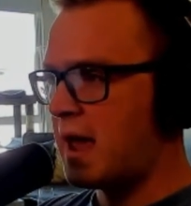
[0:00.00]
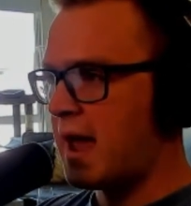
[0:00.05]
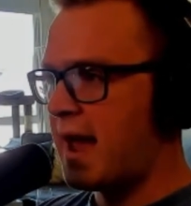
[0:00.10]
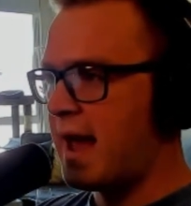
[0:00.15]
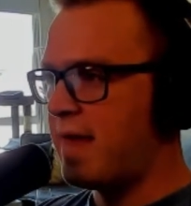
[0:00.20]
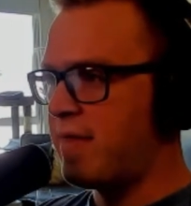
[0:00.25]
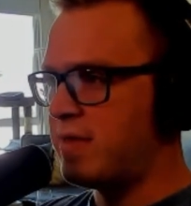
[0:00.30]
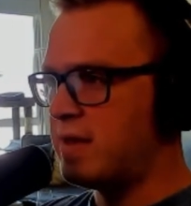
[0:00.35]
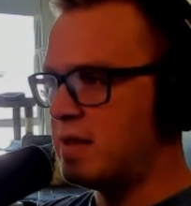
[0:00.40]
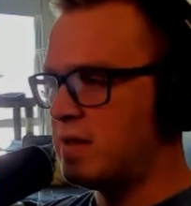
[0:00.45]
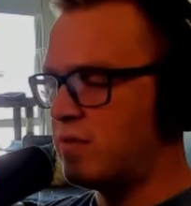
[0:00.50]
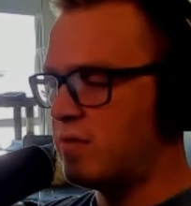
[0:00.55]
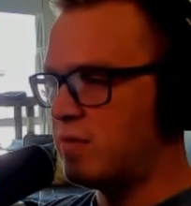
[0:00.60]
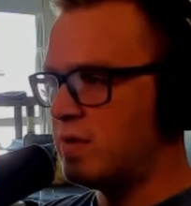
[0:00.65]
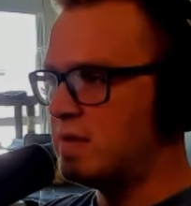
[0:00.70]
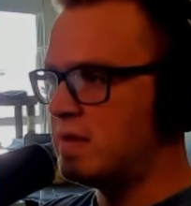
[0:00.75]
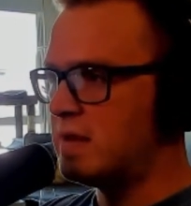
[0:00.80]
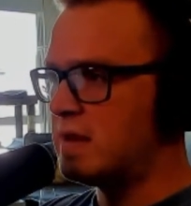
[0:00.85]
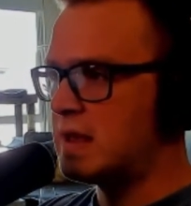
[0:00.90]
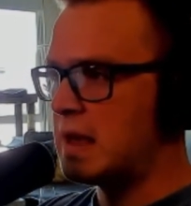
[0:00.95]
at these
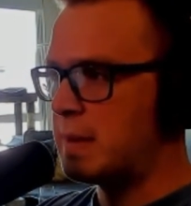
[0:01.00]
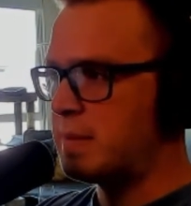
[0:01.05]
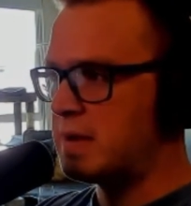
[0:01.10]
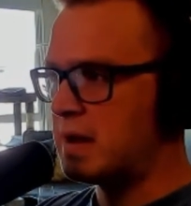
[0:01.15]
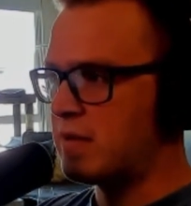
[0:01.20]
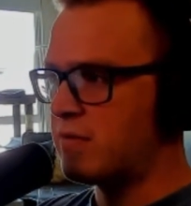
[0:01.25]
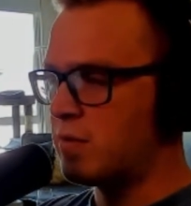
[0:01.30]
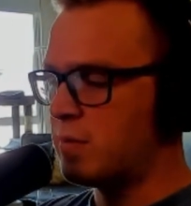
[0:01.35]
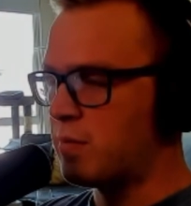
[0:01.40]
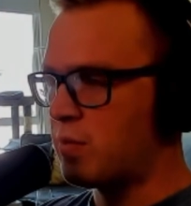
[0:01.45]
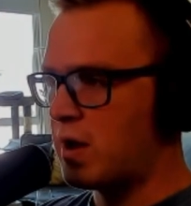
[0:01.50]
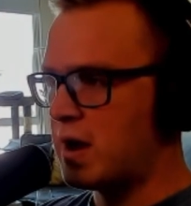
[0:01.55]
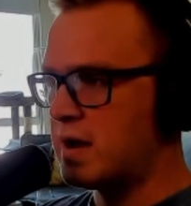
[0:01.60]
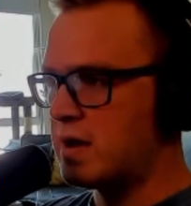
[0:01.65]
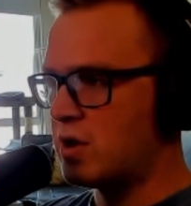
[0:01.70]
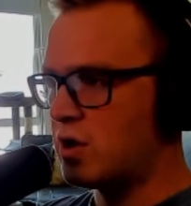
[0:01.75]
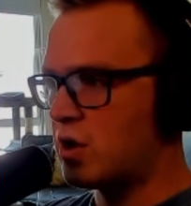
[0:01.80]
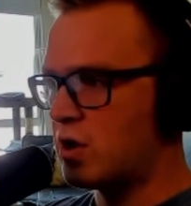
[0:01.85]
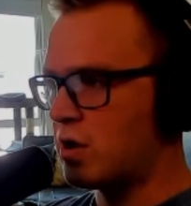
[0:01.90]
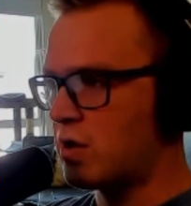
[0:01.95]
physique updates from
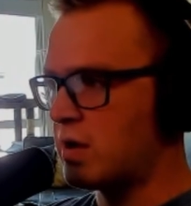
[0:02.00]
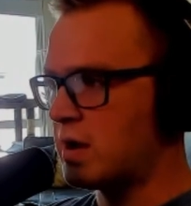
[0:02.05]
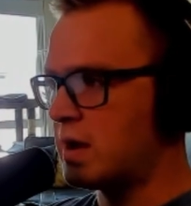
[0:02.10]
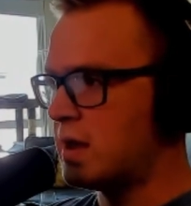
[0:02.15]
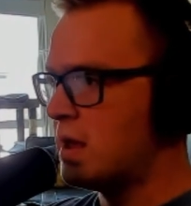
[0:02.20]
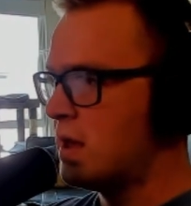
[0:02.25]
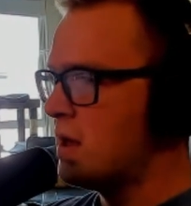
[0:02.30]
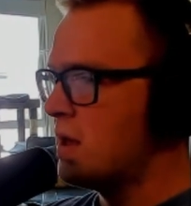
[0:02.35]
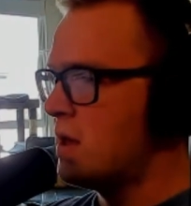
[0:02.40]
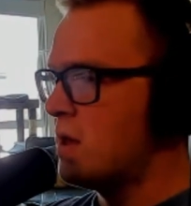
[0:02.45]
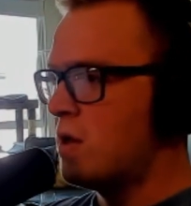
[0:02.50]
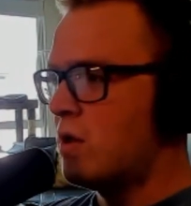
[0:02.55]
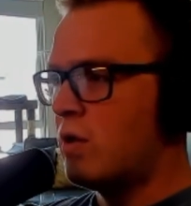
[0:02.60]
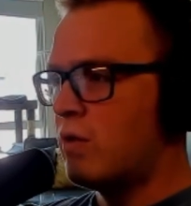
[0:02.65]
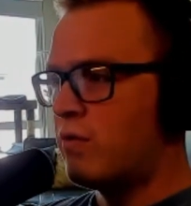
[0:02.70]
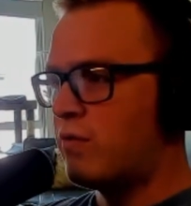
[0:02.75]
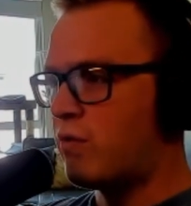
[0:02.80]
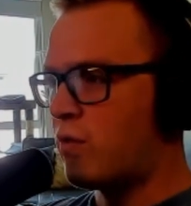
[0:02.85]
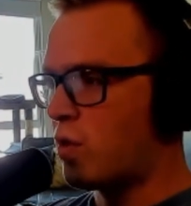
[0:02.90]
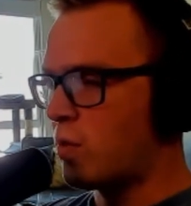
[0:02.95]
Brandon Curry,
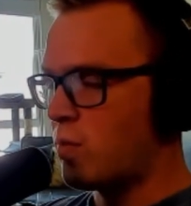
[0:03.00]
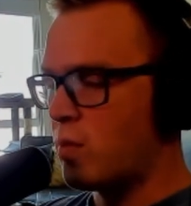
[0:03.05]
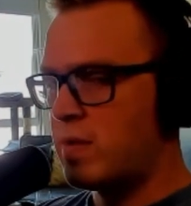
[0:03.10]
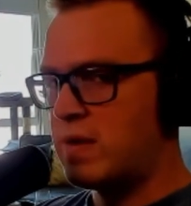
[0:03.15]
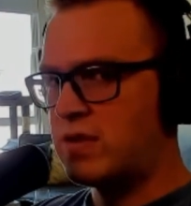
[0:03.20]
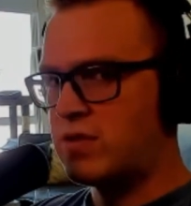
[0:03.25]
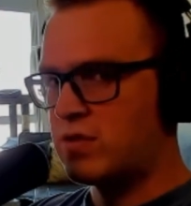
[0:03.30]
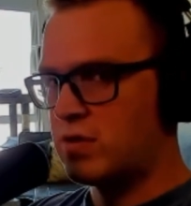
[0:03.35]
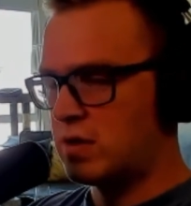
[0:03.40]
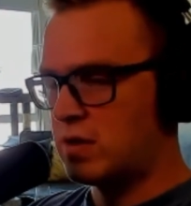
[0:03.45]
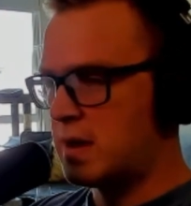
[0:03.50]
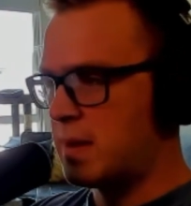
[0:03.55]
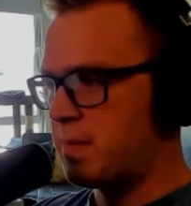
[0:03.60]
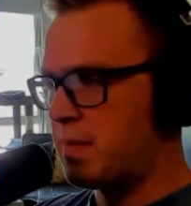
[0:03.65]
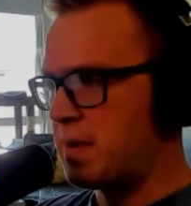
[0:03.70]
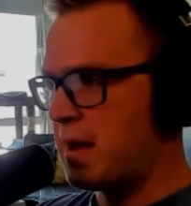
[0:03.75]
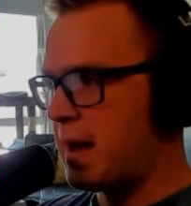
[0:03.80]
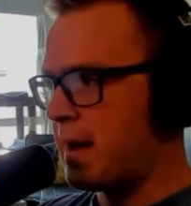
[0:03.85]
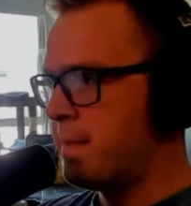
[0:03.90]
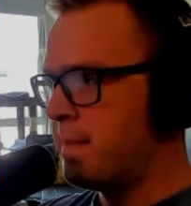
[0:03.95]
former Mr.
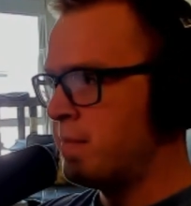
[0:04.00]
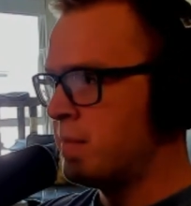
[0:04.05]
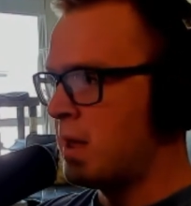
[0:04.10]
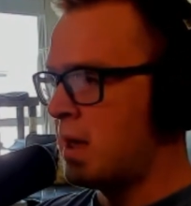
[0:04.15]
Olympia.